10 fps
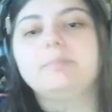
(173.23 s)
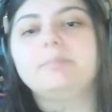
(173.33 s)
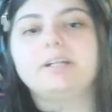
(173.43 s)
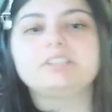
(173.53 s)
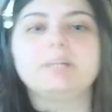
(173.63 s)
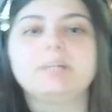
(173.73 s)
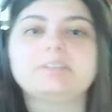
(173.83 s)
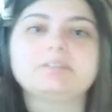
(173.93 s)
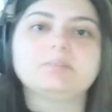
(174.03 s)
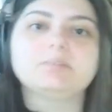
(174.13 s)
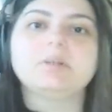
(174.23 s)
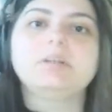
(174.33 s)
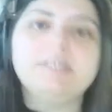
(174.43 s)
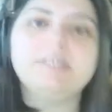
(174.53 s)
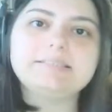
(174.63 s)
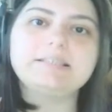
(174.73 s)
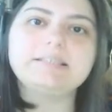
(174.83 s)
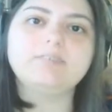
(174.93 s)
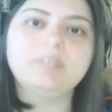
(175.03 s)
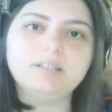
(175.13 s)
Bodyshop is because we're going to need
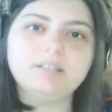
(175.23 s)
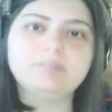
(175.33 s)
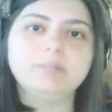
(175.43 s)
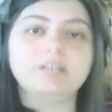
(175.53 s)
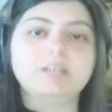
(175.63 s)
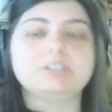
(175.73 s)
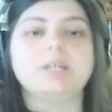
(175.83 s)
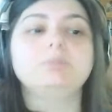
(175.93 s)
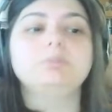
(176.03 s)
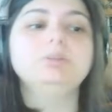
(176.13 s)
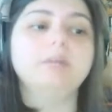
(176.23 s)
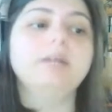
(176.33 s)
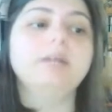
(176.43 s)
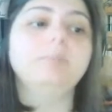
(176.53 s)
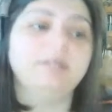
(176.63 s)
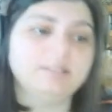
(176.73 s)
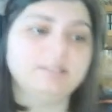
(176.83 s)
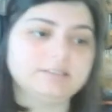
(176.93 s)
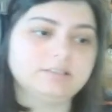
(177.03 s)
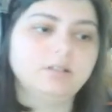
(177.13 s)
stuff in Bodyshop to help
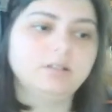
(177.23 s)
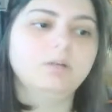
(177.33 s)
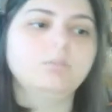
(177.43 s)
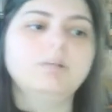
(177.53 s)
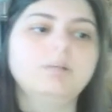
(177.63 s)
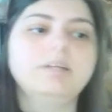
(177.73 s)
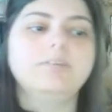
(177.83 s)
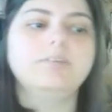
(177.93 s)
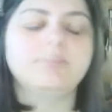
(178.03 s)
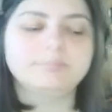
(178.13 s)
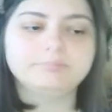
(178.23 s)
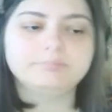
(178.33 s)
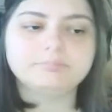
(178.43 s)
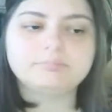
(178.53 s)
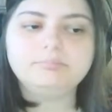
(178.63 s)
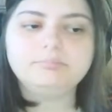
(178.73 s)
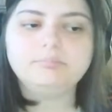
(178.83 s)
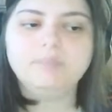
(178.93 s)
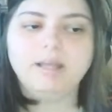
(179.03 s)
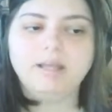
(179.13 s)
us with
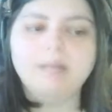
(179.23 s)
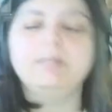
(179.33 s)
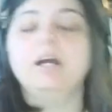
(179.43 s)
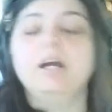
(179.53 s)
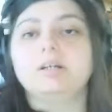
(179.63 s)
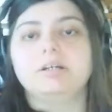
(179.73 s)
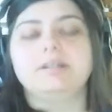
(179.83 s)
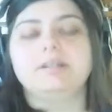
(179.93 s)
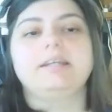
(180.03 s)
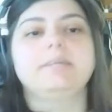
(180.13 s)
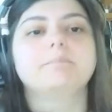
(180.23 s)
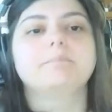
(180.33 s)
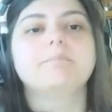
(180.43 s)
our creating.